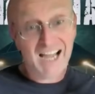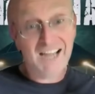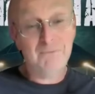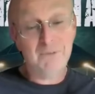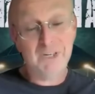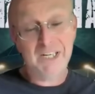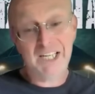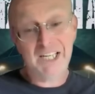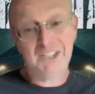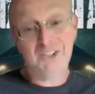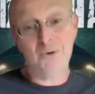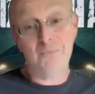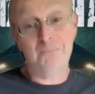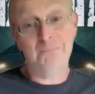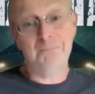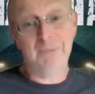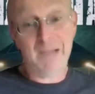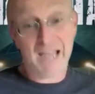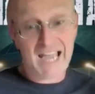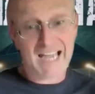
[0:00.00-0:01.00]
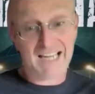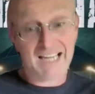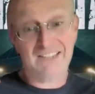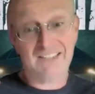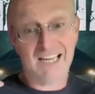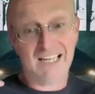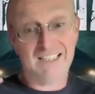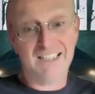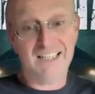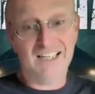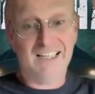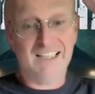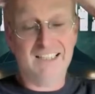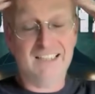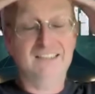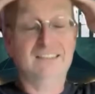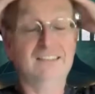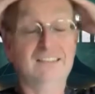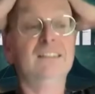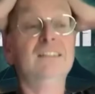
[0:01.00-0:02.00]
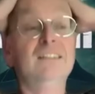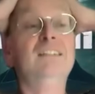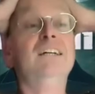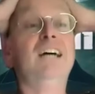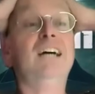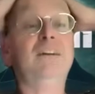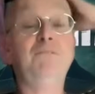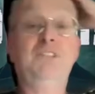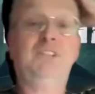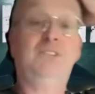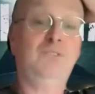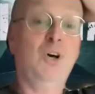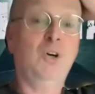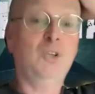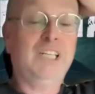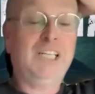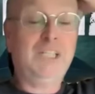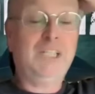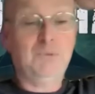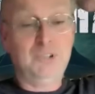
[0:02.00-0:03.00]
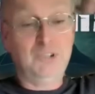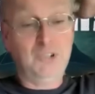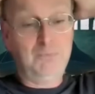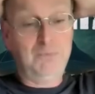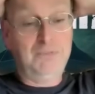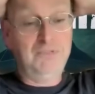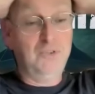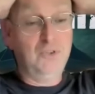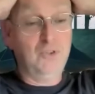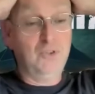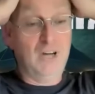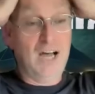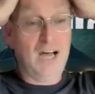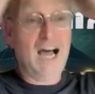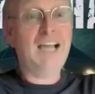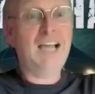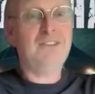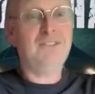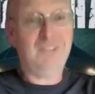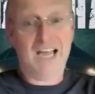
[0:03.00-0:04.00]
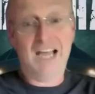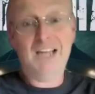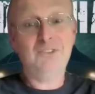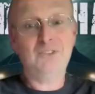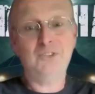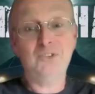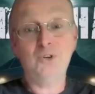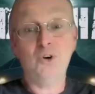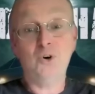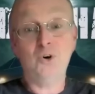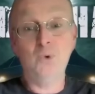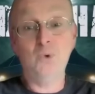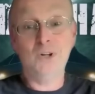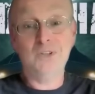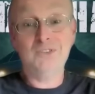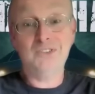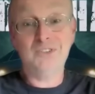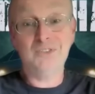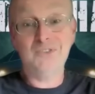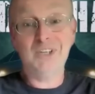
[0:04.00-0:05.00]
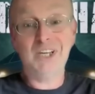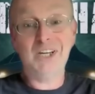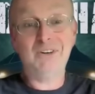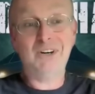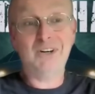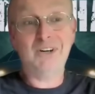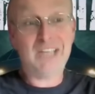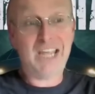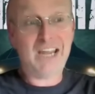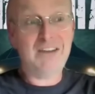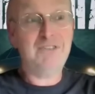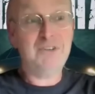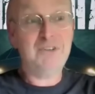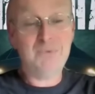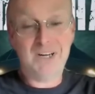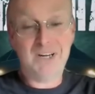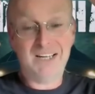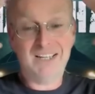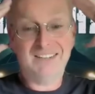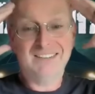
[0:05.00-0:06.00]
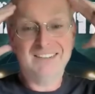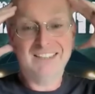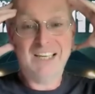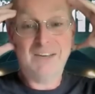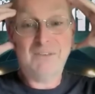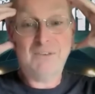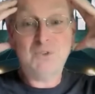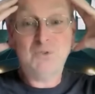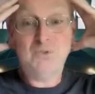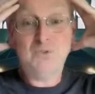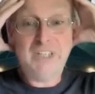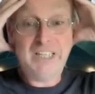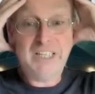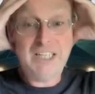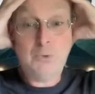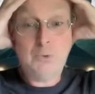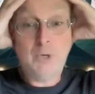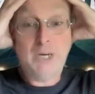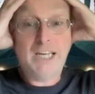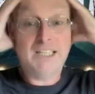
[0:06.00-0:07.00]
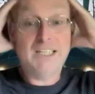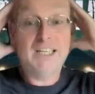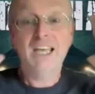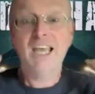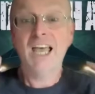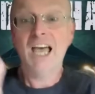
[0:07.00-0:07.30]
When I got back that night, I haven't told anyone this before. I just saw ones and zeros everywhere. It was really weird.